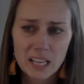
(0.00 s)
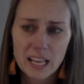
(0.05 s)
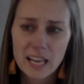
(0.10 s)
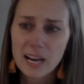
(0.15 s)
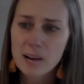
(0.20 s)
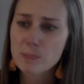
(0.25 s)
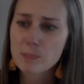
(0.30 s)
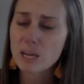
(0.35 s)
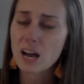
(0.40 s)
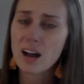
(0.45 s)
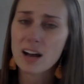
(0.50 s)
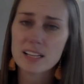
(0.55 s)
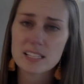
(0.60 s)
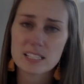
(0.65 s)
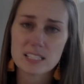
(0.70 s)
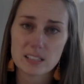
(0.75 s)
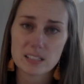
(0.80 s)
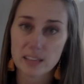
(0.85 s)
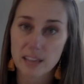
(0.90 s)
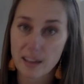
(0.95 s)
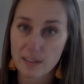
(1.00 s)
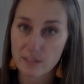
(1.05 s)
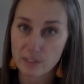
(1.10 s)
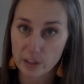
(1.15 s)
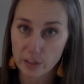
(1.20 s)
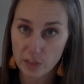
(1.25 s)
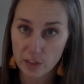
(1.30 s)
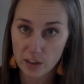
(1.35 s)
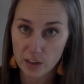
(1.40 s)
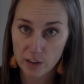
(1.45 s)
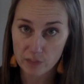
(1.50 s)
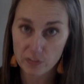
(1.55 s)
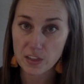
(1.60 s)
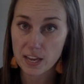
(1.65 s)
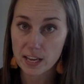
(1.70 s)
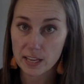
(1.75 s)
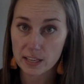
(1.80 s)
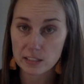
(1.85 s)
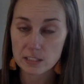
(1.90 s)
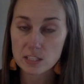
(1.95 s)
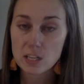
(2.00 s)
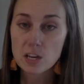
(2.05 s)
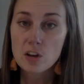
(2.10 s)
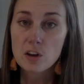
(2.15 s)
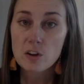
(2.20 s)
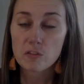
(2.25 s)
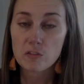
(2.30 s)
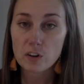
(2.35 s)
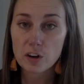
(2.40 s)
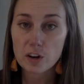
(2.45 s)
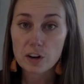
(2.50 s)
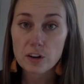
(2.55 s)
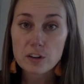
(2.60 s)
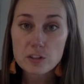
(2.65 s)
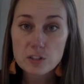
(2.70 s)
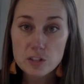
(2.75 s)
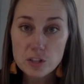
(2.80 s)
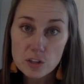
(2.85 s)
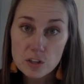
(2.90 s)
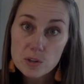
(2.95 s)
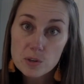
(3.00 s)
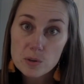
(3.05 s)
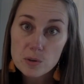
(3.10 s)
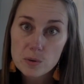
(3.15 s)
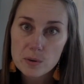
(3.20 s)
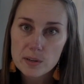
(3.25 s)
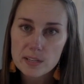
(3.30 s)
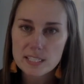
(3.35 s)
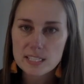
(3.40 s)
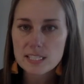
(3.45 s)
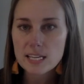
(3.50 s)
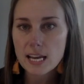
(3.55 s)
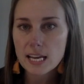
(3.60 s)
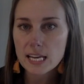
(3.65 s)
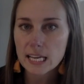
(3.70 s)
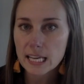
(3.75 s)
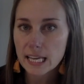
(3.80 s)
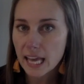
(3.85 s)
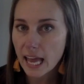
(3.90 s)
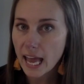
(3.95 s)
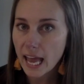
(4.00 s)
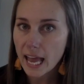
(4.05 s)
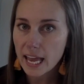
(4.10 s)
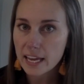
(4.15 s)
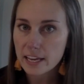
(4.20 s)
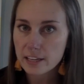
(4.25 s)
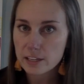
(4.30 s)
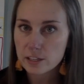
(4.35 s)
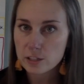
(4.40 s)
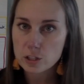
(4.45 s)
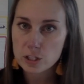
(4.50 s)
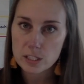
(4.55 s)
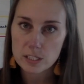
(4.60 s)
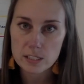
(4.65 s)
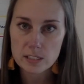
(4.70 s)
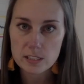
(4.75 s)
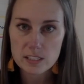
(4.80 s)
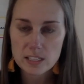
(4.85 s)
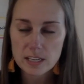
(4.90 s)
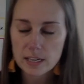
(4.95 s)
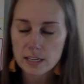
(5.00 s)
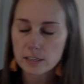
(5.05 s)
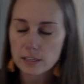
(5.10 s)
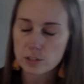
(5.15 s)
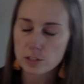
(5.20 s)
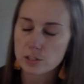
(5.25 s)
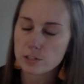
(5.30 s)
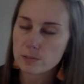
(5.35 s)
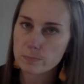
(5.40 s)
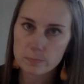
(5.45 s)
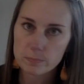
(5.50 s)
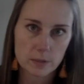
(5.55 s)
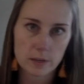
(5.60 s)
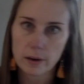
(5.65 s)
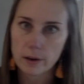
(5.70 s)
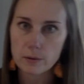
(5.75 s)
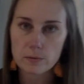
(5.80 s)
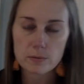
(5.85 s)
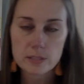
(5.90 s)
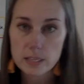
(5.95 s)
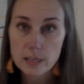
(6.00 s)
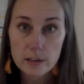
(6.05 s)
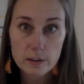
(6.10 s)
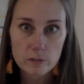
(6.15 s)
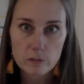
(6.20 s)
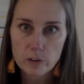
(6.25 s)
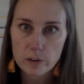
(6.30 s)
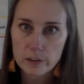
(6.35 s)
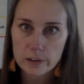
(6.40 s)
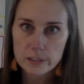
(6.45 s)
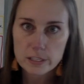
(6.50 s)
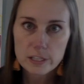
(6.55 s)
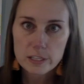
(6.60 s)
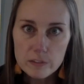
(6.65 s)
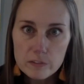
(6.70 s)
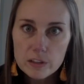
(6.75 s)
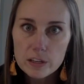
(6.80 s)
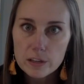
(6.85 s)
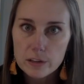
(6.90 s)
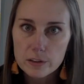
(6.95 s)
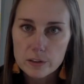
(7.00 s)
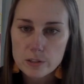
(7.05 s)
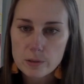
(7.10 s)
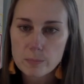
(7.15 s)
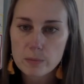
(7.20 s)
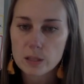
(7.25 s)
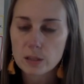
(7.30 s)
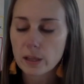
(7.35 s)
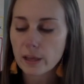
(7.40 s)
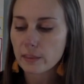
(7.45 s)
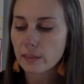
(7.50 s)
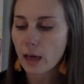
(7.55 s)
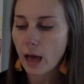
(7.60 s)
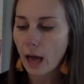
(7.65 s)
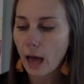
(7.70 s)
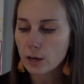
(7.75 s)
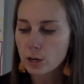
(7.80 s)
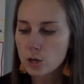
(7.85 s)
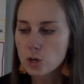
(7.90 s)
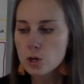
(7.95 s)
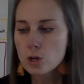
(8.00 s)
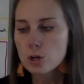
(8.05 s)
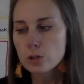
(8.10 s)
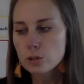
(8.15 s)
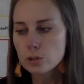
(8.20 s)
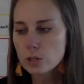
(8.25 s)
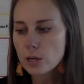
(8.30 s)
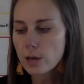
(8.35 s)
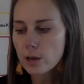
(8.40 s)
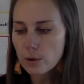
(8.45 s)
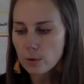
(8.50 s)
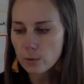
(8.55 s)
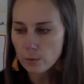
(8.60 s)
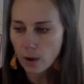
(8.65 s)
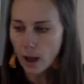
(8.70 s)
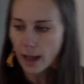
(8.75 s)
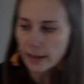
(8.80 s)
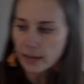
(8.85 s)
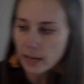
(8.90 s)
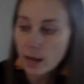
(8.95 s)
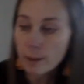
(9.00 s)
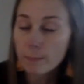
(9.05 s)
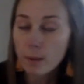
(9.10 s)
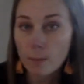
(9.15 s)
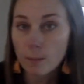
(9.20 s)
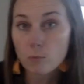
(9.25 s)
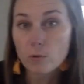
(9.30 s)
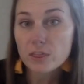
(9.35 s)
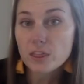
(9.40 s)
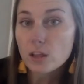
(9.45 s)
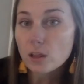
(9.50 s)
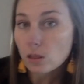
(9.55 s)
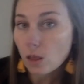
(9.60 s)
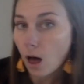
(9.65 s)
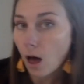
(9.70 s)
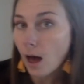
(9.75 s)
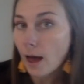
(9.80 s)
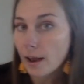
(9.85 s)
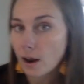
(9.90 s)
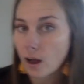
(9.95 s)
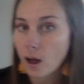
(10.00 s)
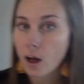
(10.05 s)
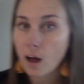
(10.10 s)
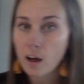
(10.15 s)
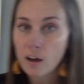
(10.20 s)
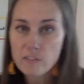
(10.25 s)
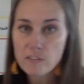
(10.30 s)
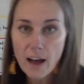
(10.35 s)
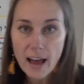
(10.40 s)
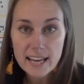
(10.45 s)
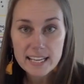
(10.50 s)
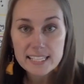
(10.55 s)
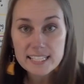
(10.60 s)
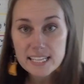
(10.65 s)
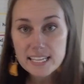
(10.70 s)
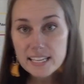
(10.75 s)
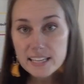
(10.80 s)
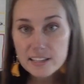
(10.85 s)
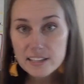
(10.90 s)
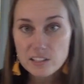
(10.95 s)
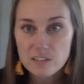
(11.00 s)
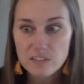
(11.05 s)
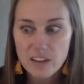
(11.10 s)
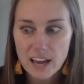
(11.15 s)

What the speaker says: And I'm constantly having to think of things for her to do and stay engaged instead of just, sitting in front of the TV or something like that. So I come up with a lot of ideas of